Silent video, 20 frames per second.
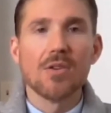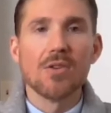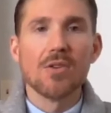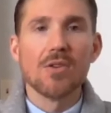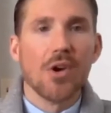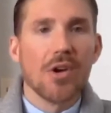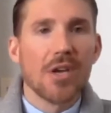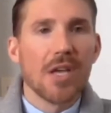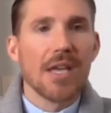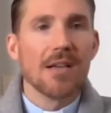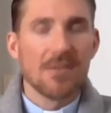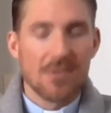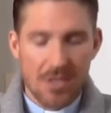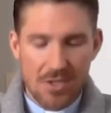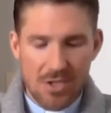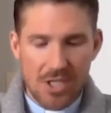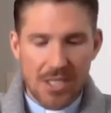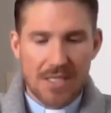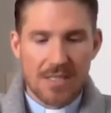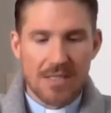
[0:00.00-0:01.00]
looking
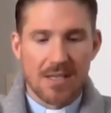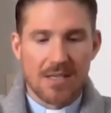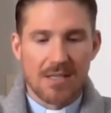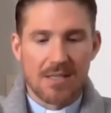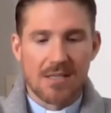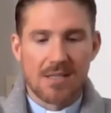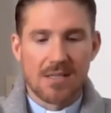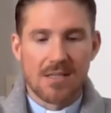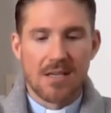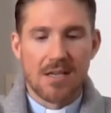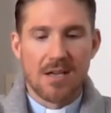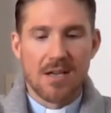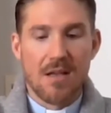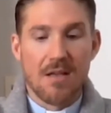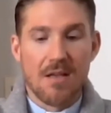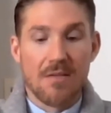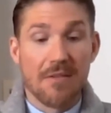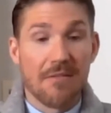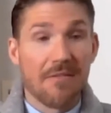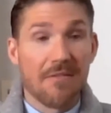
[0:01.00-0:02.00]
to Jesus
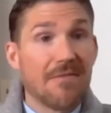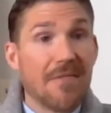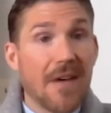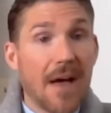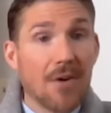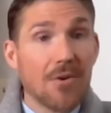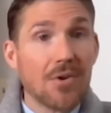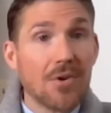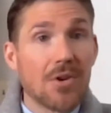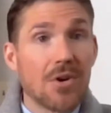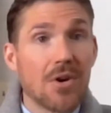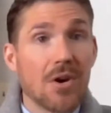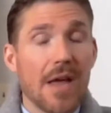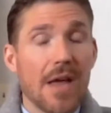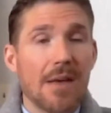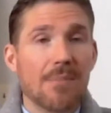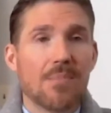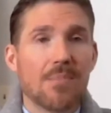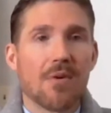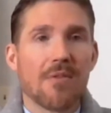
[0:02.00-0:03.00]
the founder
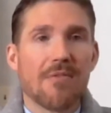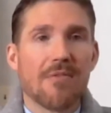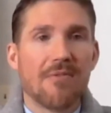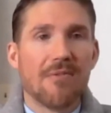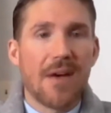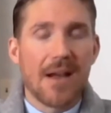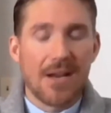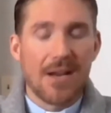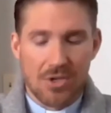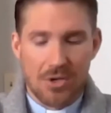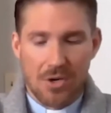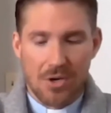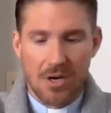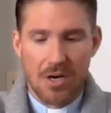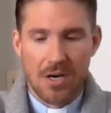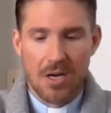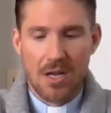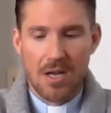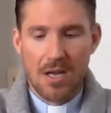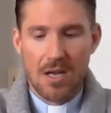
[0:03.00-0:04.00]
and
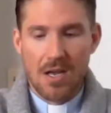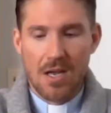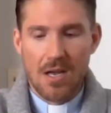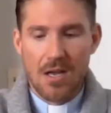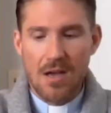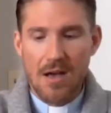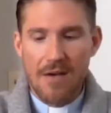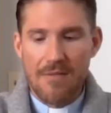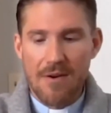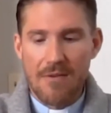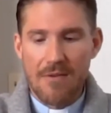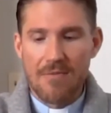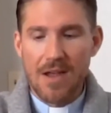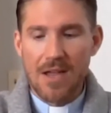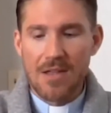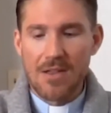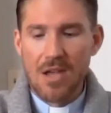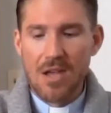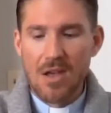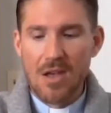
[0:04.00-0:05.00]
perfecter of our
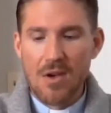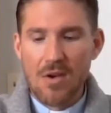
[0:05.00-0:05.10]
faith,